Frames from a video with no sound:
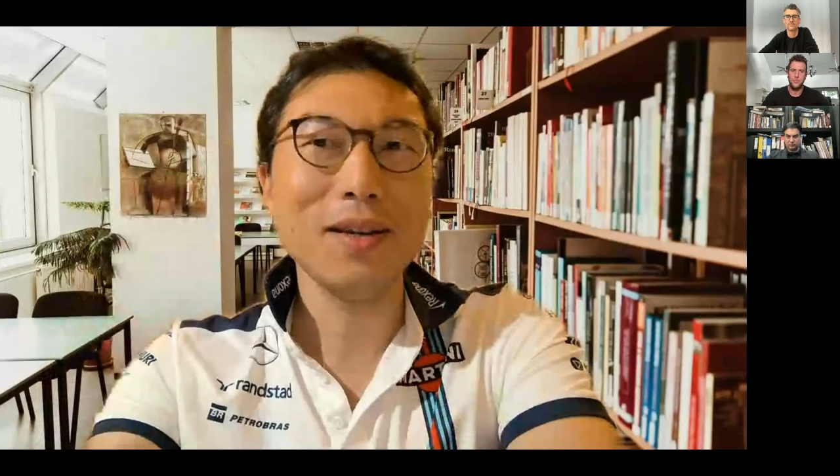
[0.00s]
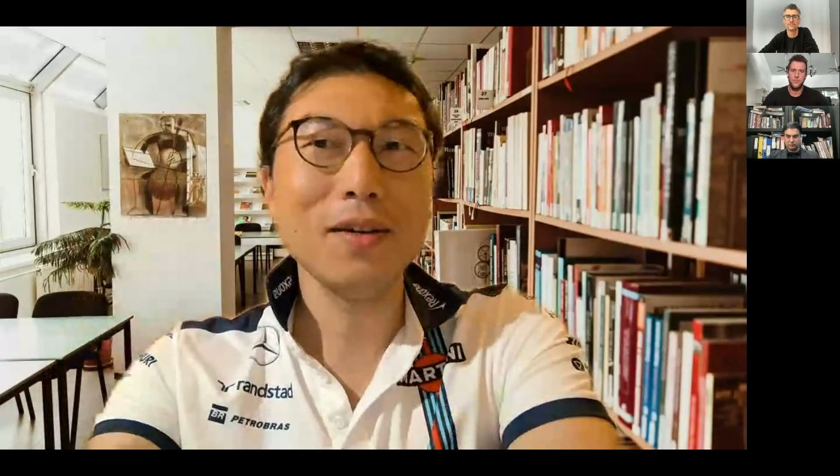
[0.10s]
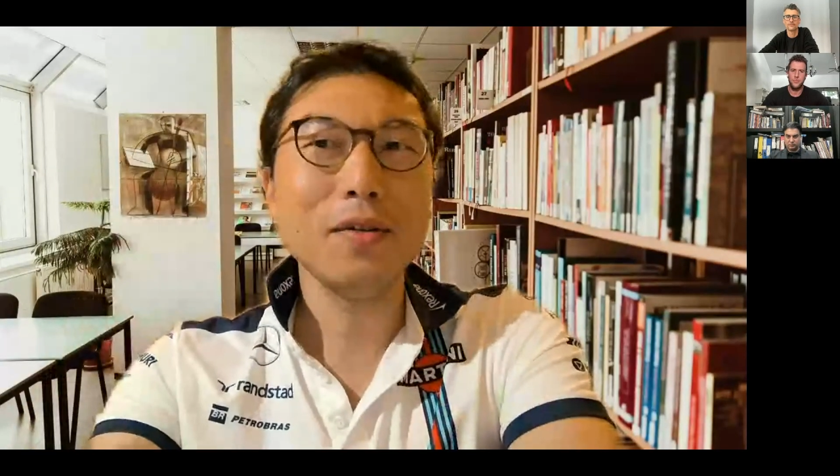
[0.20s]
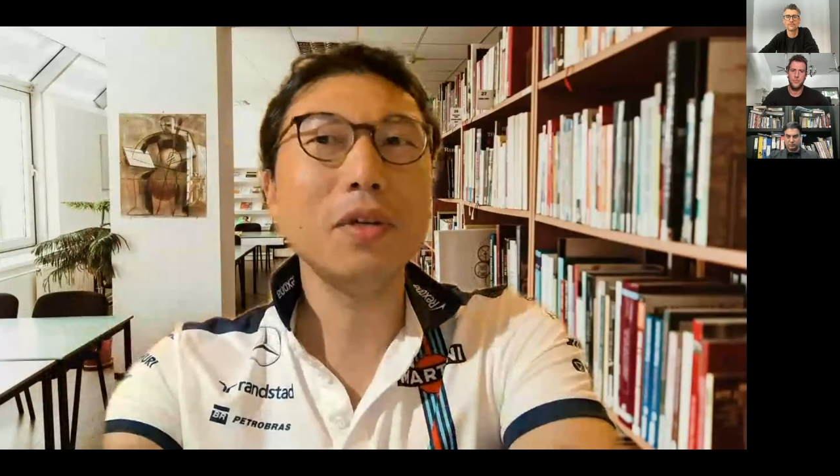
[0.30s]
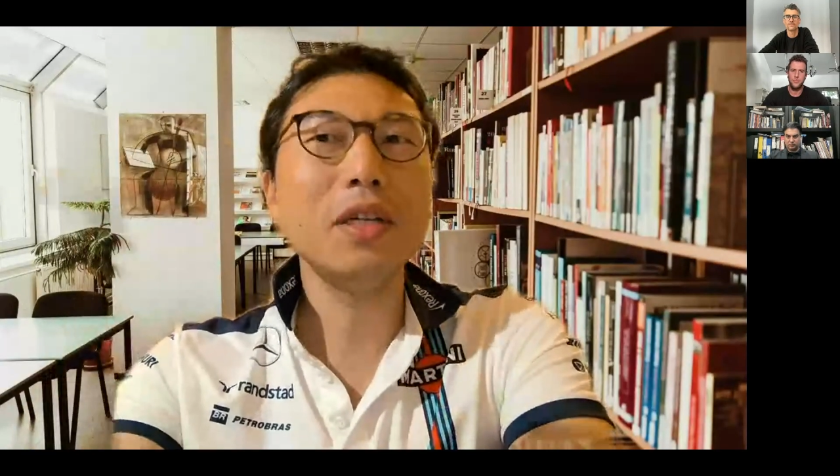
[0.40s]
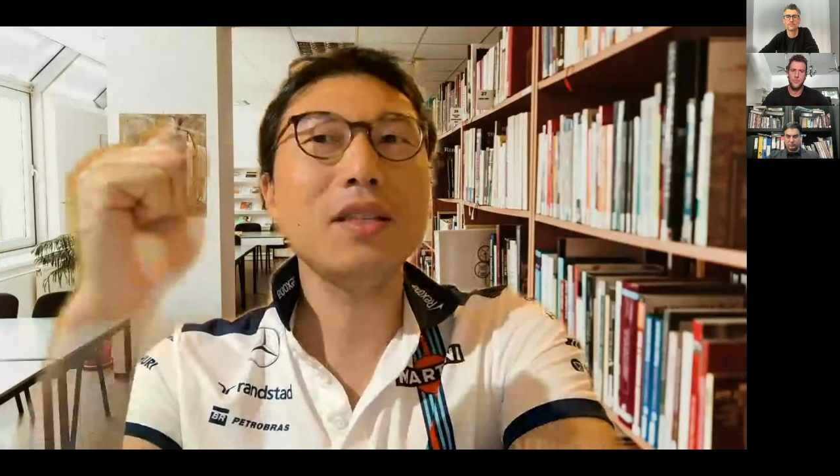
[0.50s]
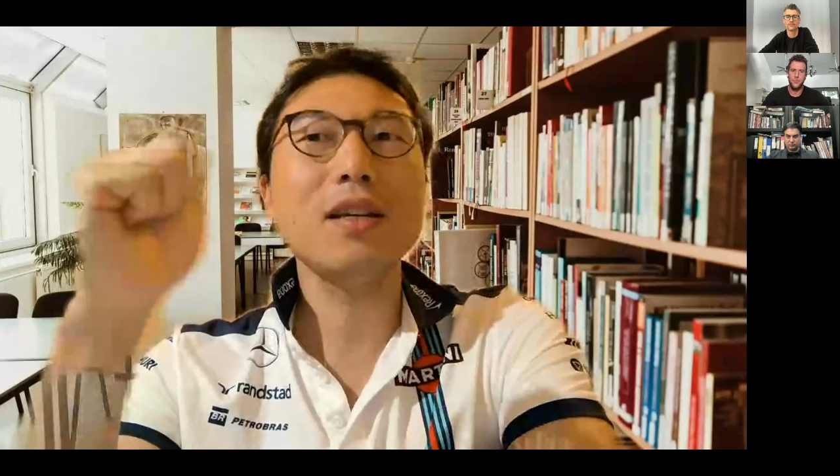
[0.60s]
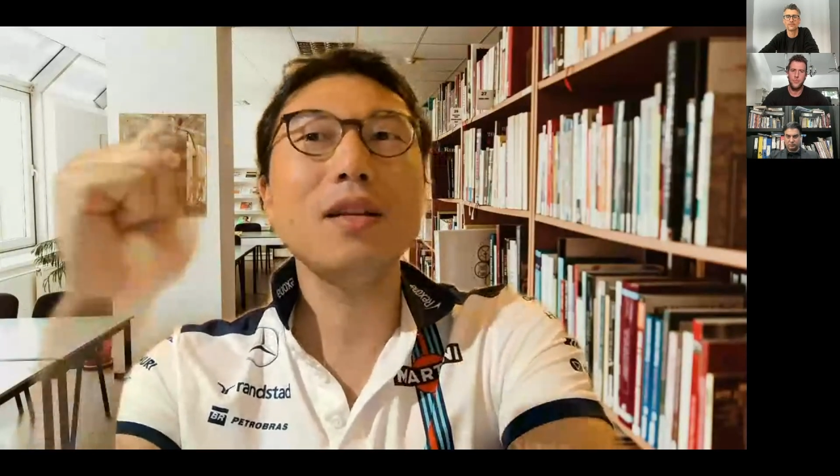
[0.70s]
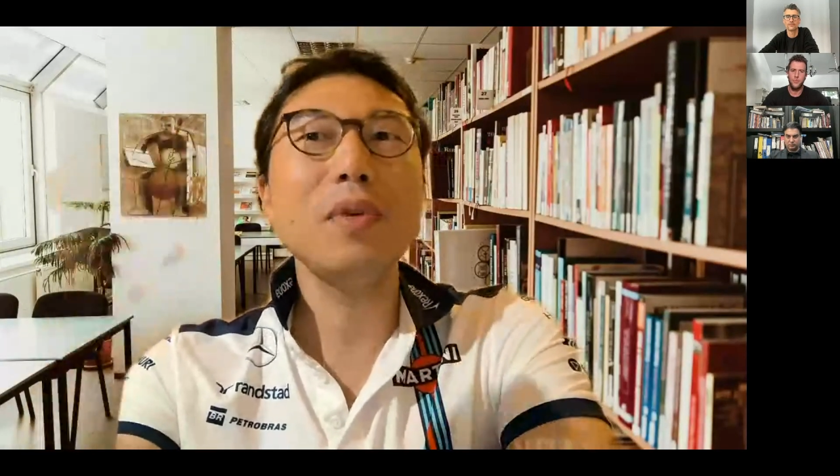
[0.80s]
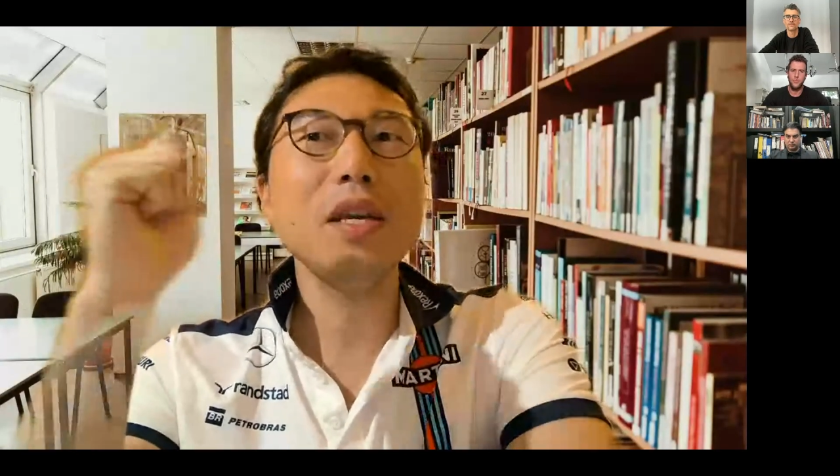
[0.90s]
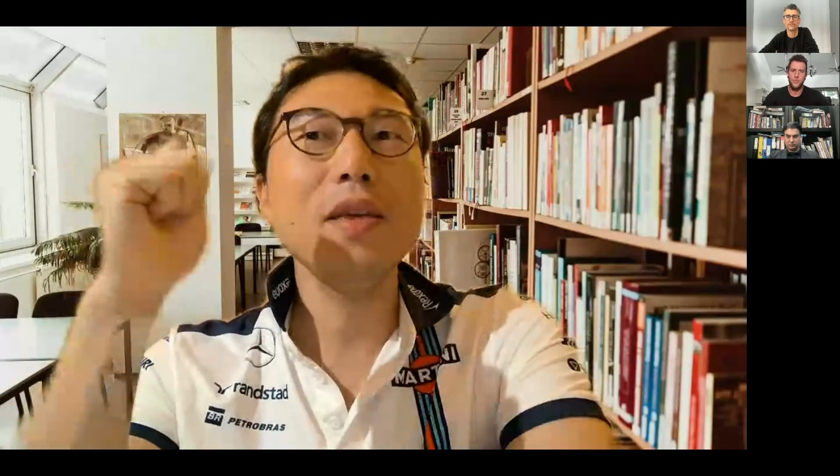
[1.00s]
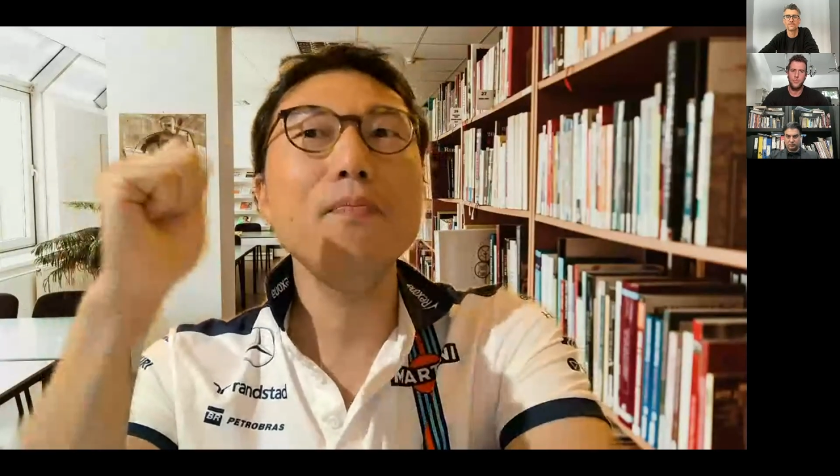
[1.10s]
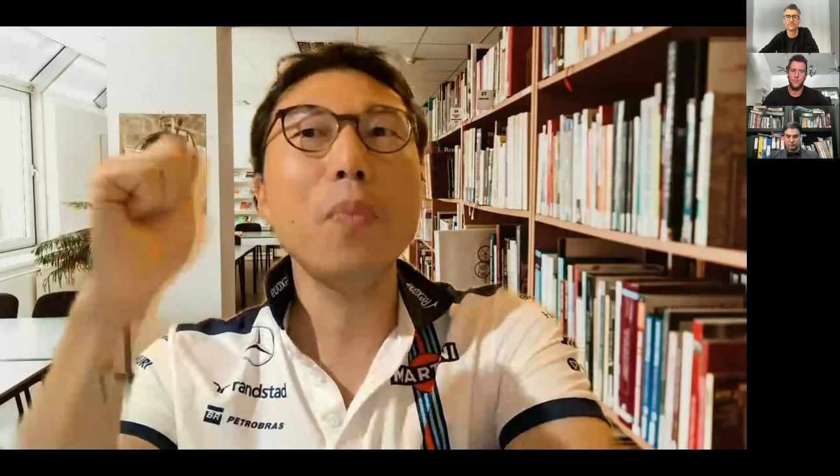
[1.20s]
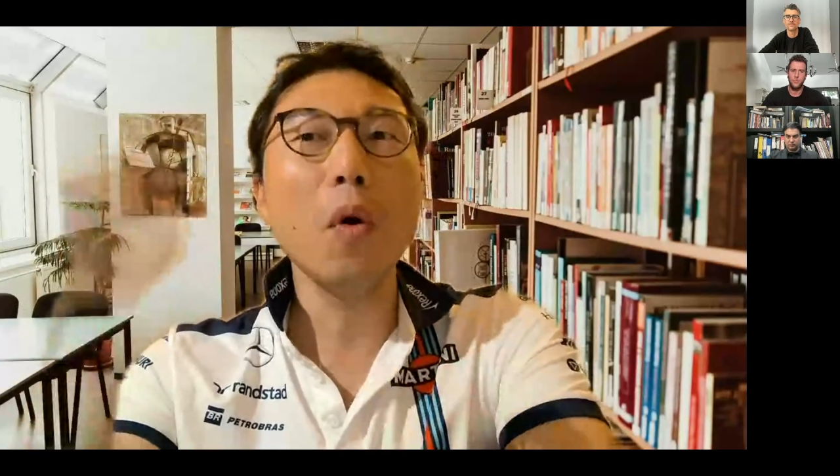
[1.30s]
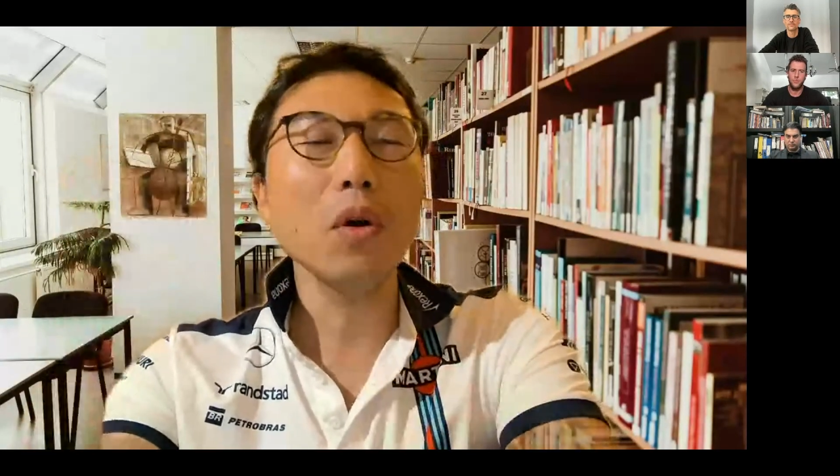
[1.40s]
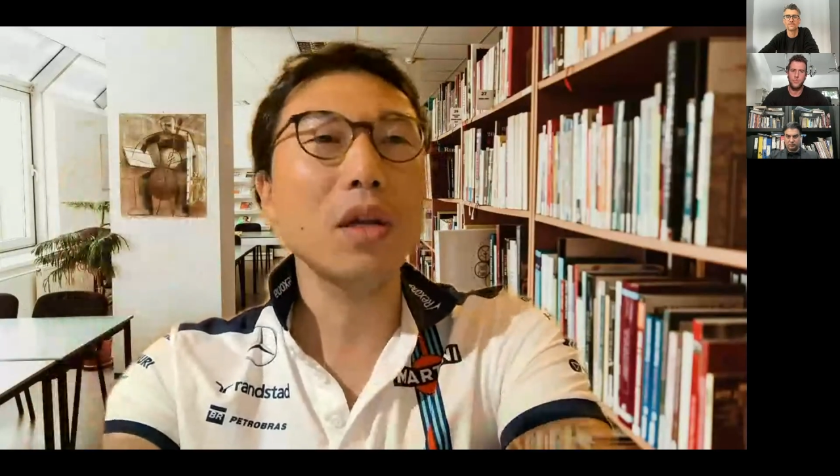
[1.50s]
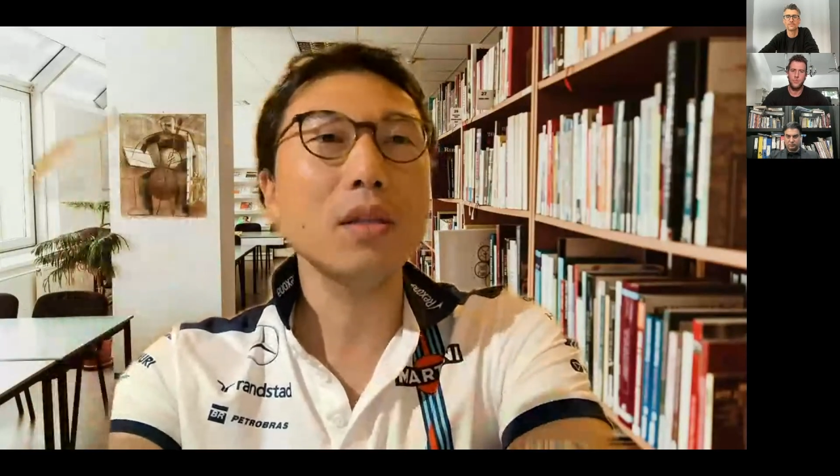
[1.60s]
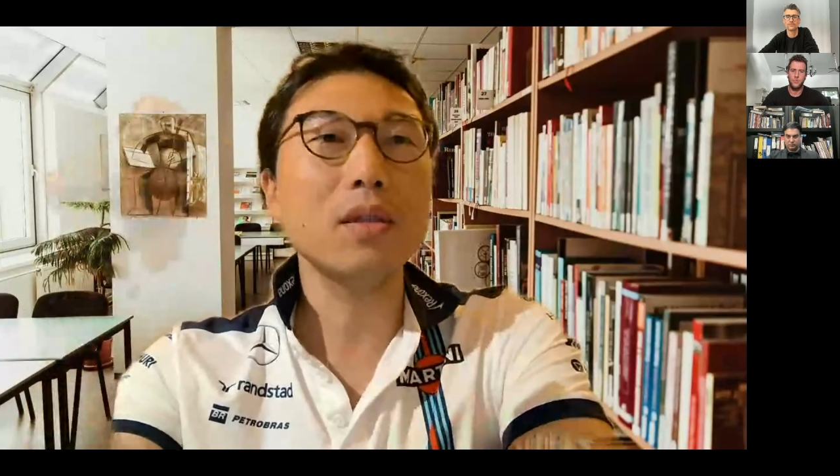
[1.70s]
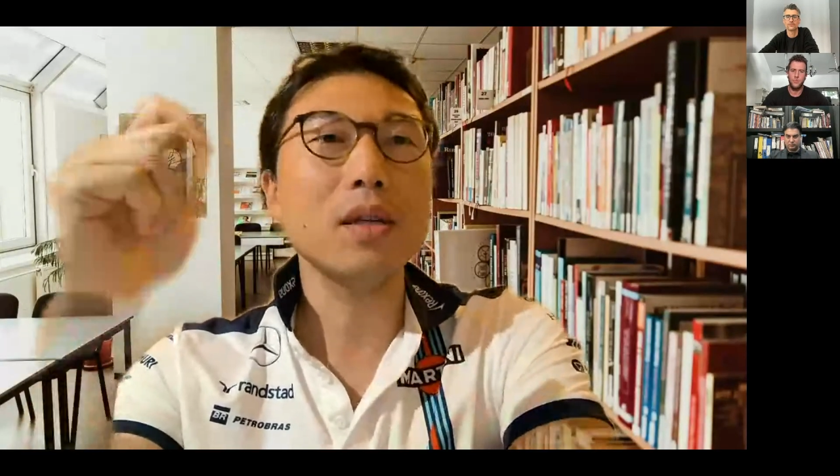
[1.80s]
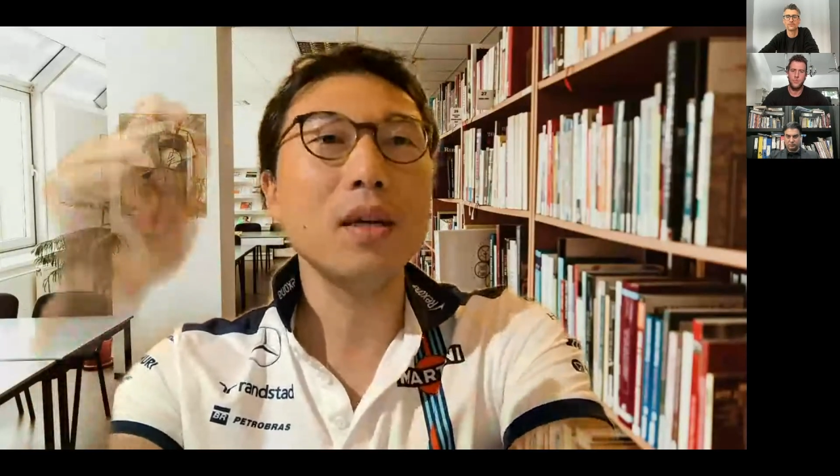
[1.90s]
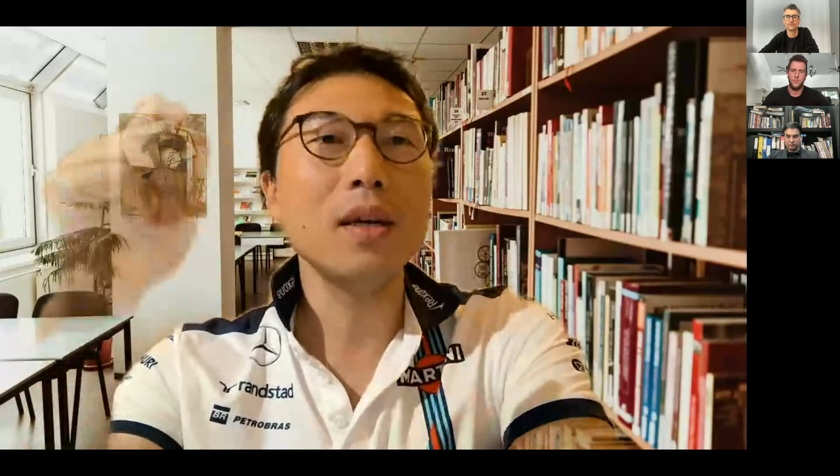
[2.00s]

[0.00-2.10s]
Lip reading: or it's going to be important